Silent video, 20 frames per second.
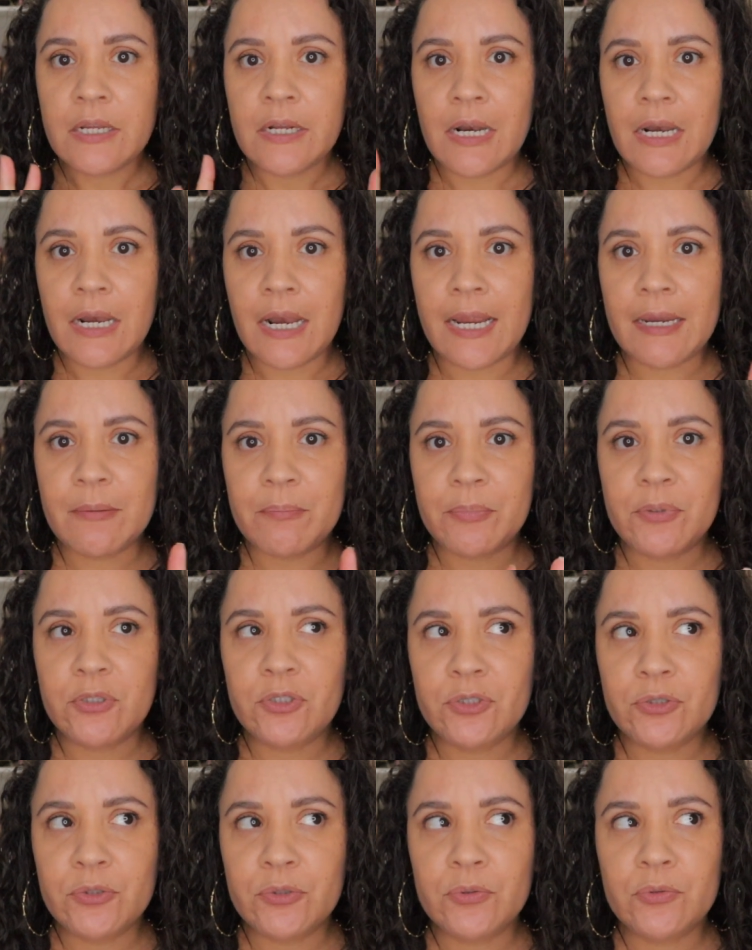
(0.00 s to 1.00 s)
light
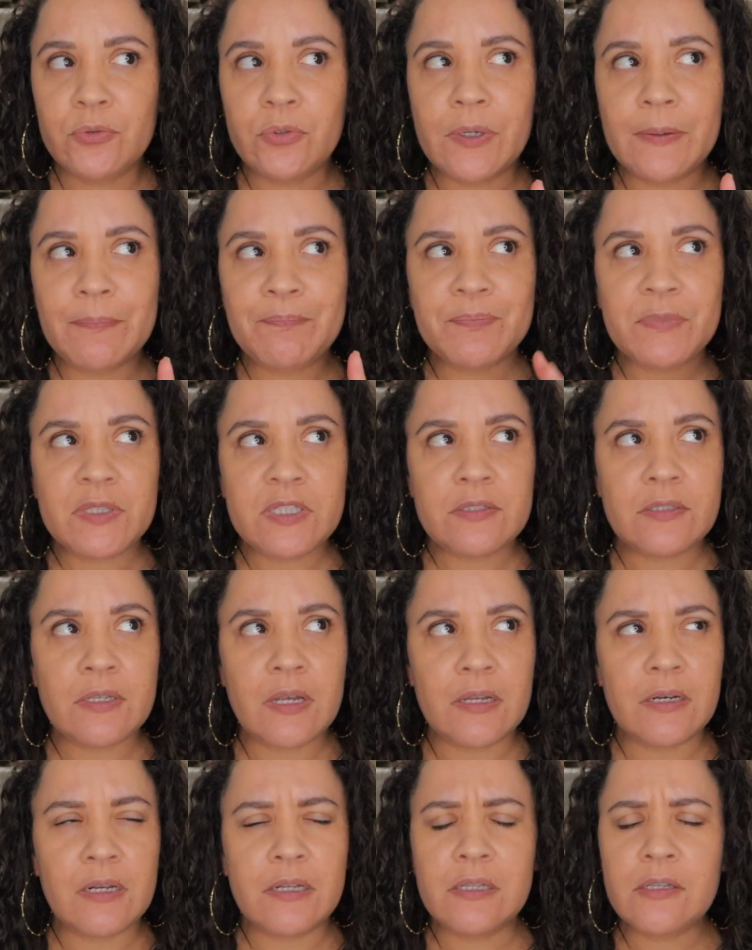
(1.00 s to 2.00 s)
blue
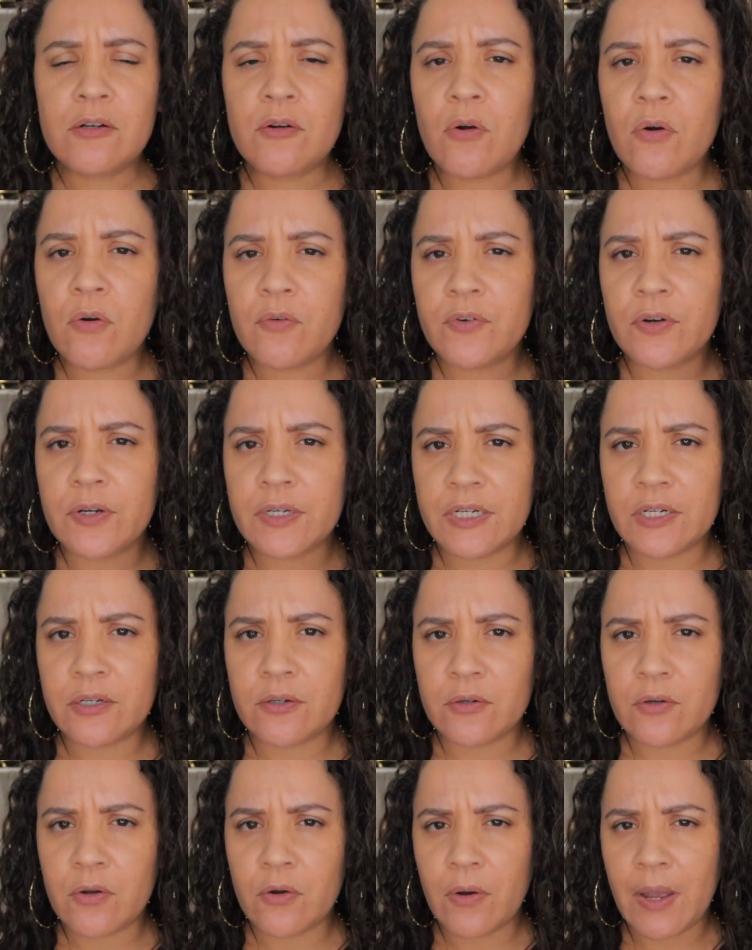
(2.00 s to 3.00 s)
Sun a little over a year
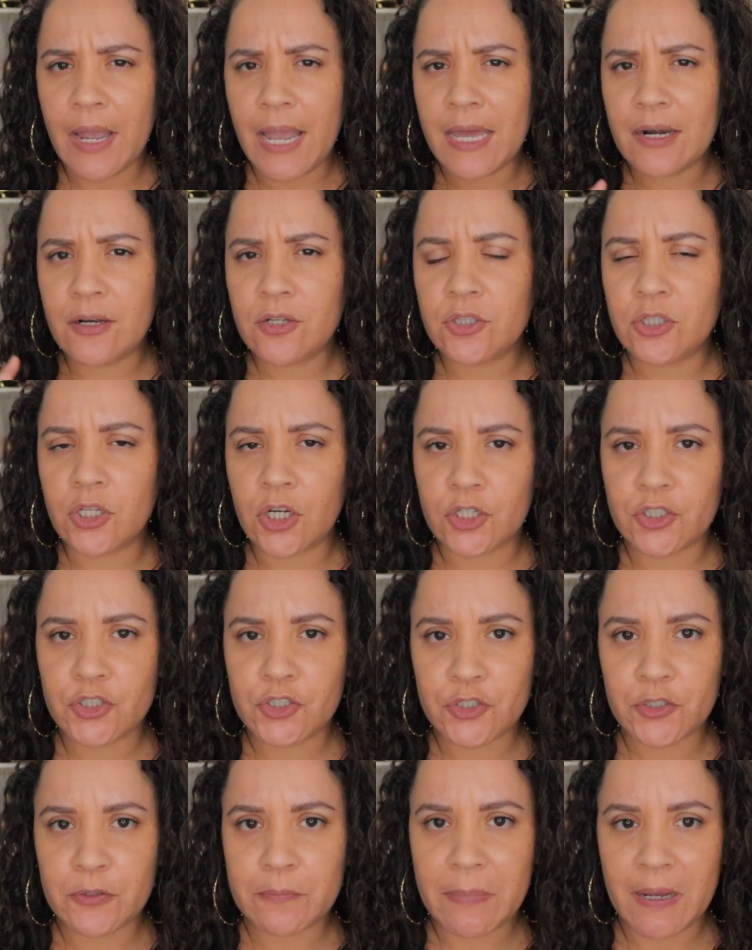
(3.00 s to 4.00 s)
ago. I had a
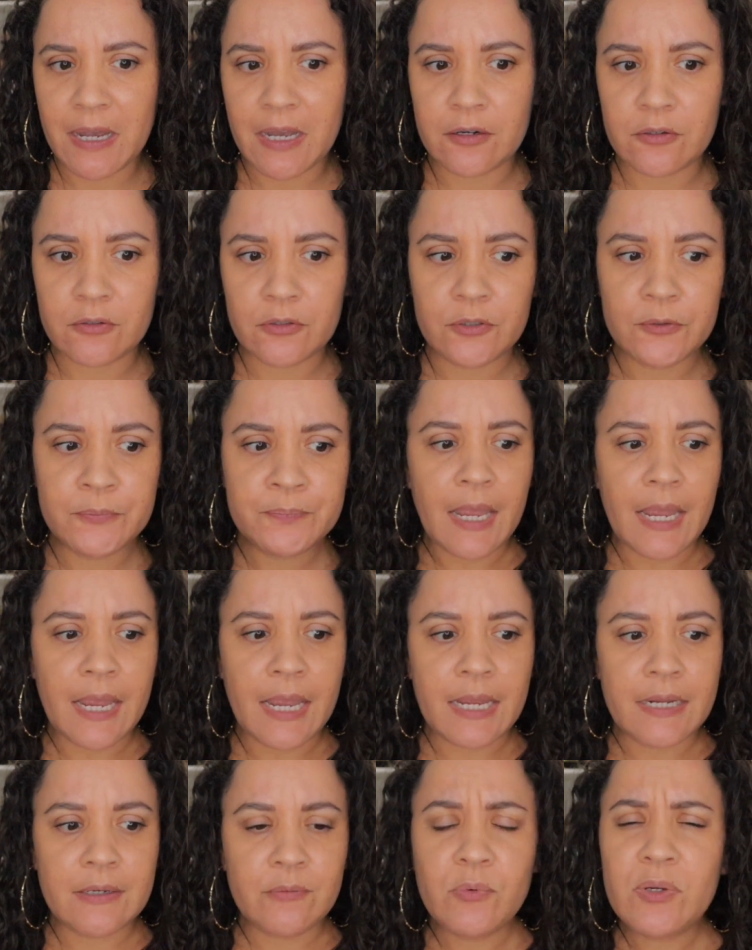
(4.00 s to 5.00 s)
larger bottle
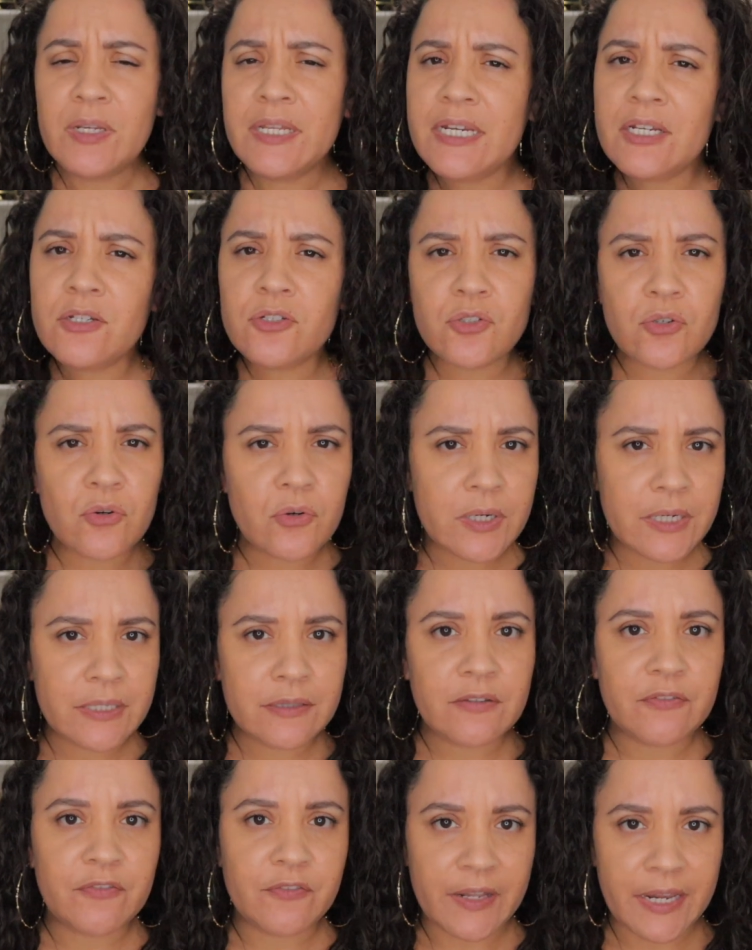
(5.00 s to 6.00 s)
and really
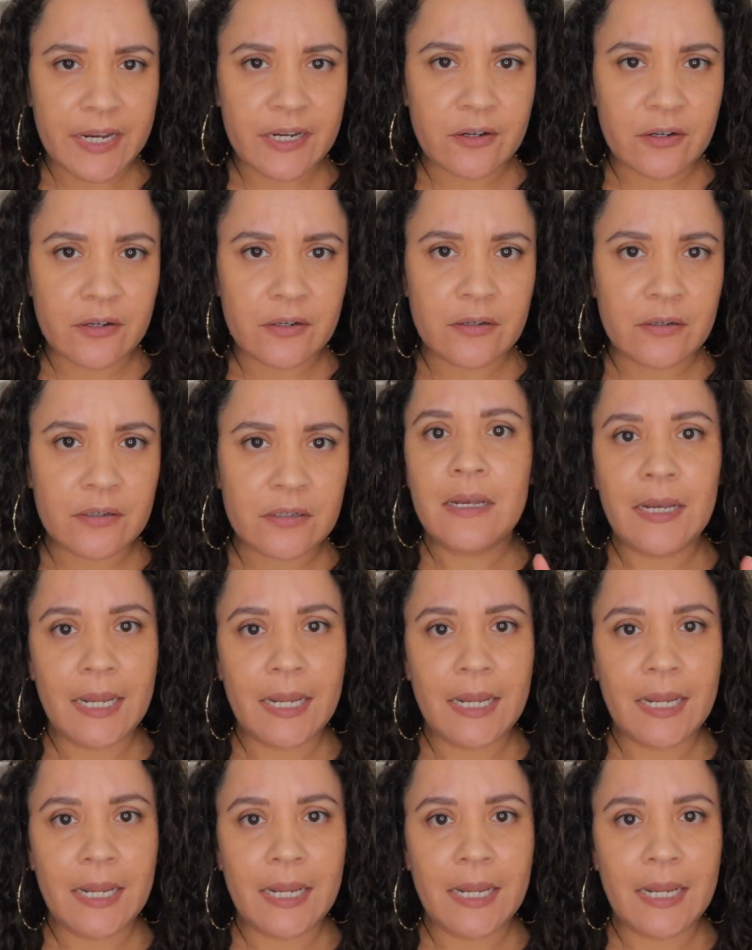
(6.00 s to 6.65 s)
enjoyed the flanker.